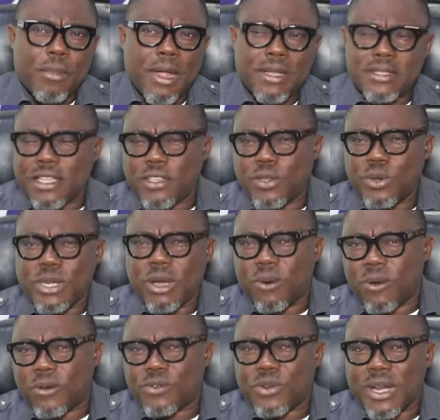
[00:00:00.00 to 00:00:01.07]
execute a
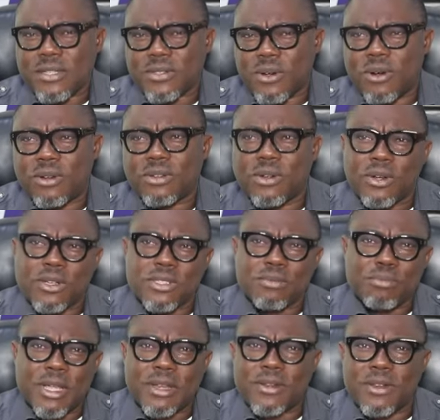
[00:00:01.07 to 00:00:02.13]
contract or not
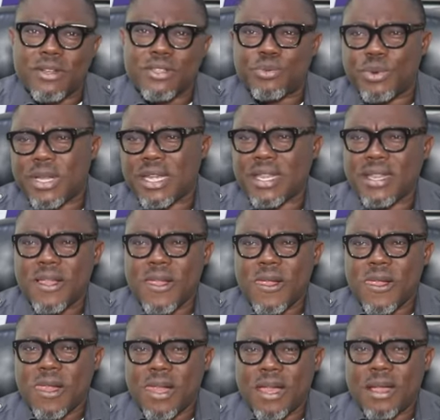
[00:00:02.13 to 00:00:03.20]
may not really
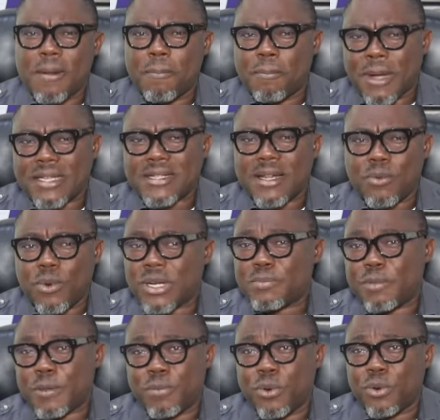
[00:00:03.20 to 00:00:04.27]
matter. What
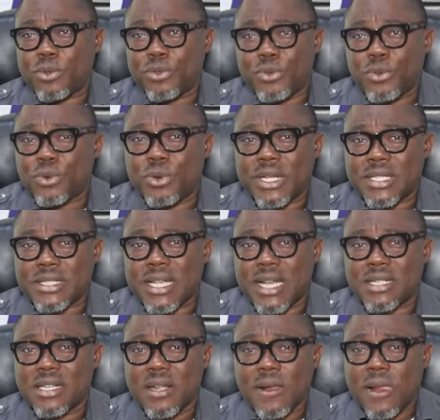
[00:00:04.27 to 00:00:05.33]
people do is that
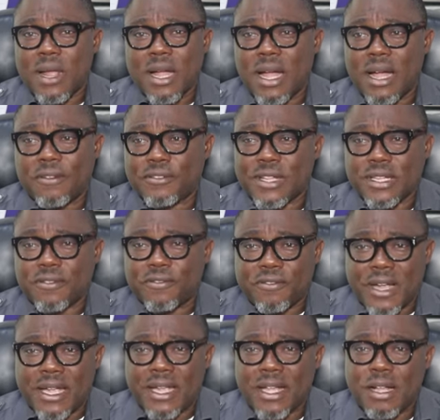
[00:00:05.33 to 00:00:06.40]
after
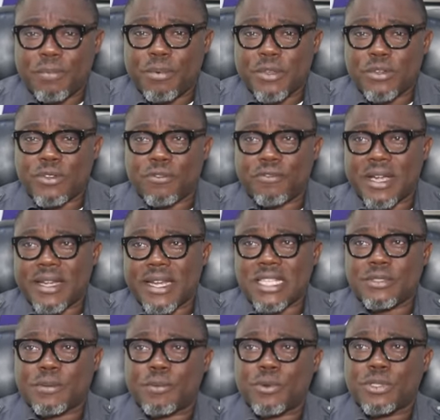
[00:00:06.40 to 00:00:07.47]
helping to
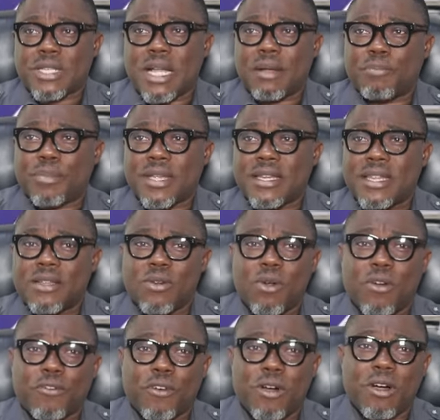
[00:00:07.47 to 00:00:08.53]
finance a post campaign, they
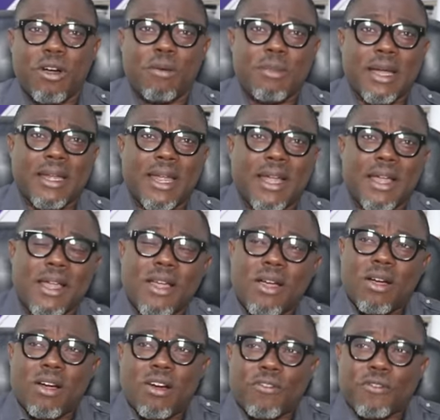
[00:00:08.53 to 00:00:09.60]
go for all manner
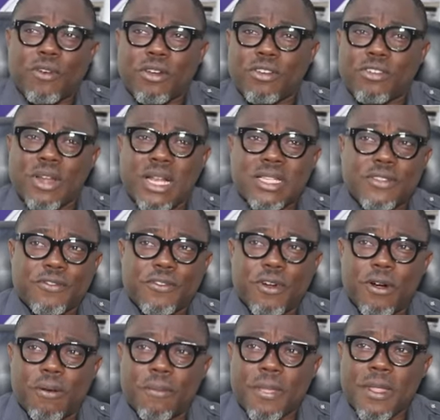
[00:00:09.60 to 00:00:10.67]
of contracts
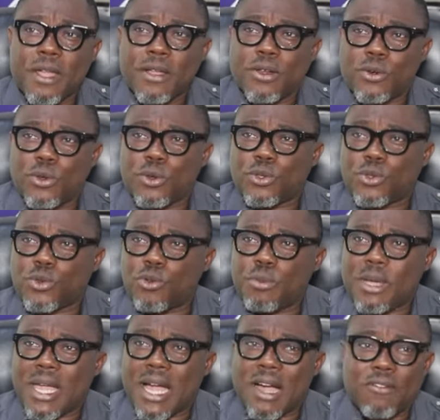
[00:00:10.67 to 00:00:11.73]
from those who
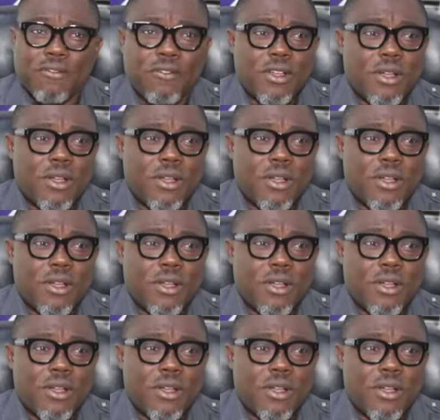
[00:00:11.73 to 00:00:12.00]
may have